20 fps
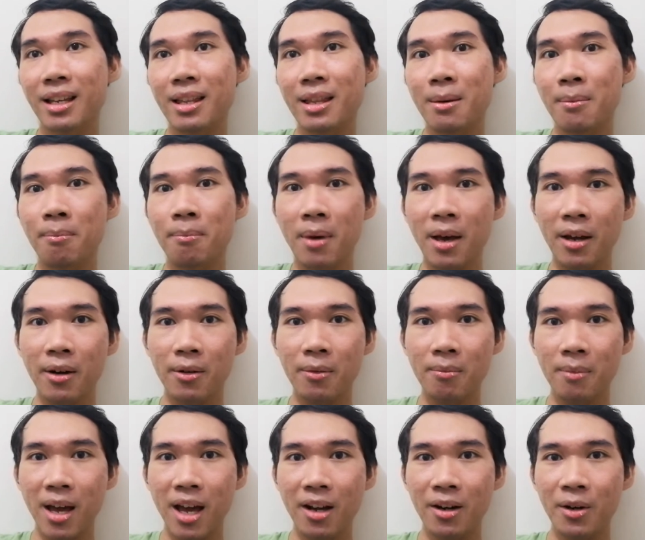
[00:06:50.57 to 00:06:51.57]
in a better
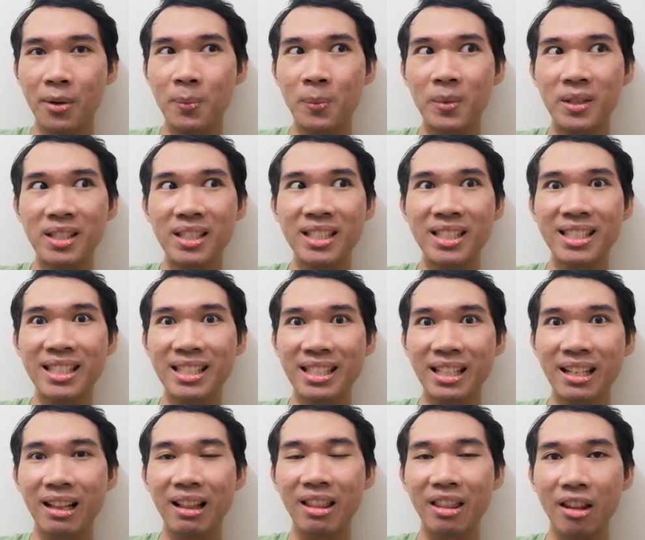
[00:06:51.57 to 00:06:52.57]
manner but
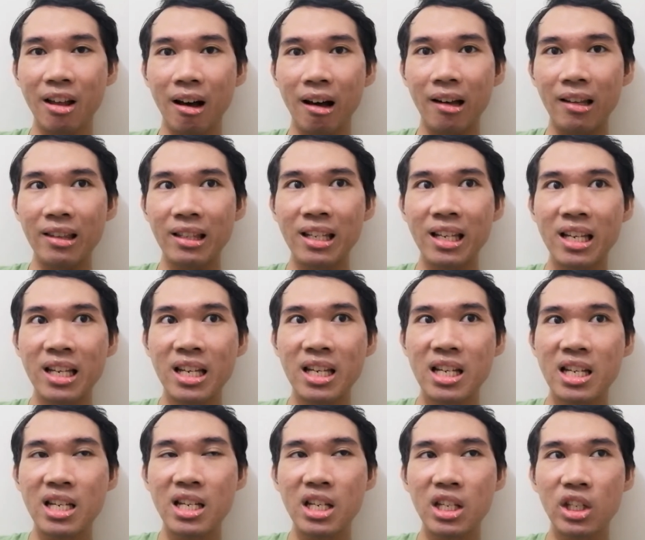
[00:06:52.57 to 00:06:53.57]
still not
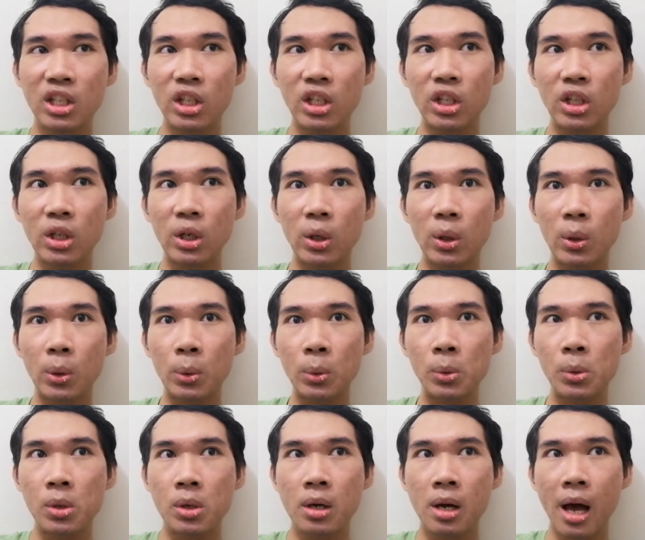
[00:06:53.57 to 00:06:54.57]
you
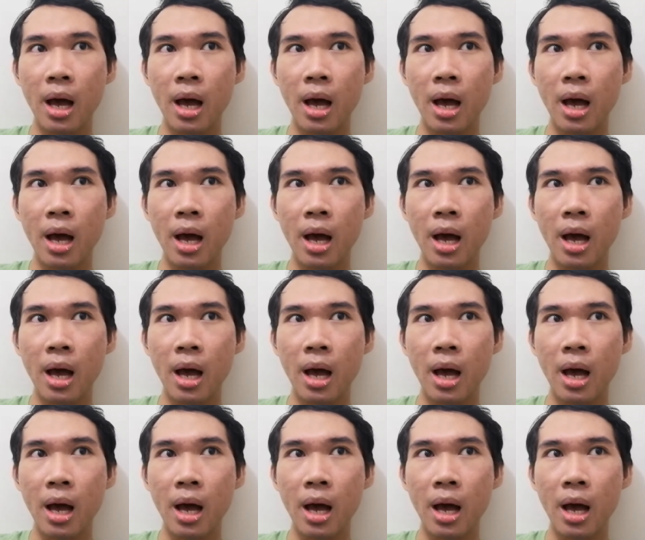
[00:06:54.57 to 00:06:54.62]
know